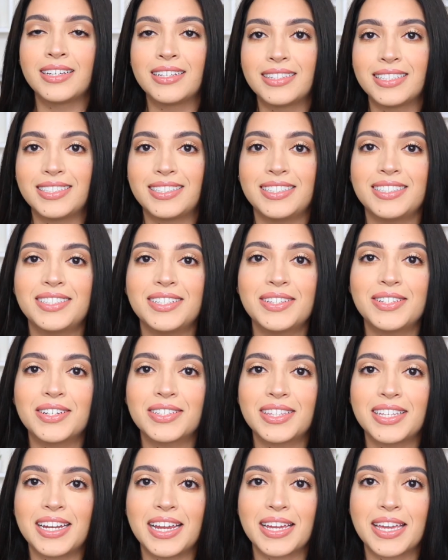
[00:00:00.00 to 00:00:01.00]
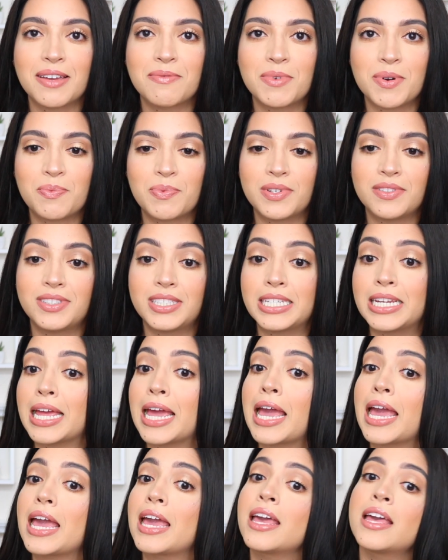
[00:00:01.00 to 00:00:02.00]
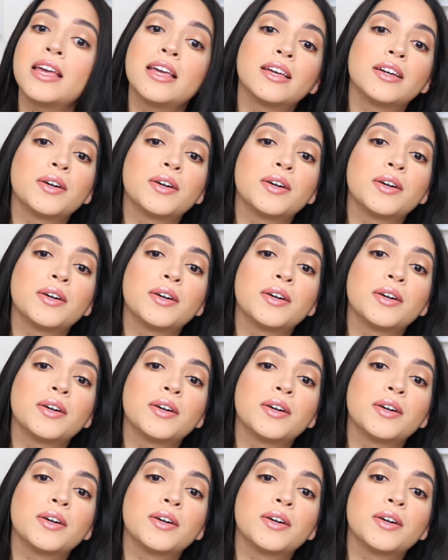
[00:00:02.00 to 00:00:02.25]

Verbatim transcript: This is the look that I came up with today.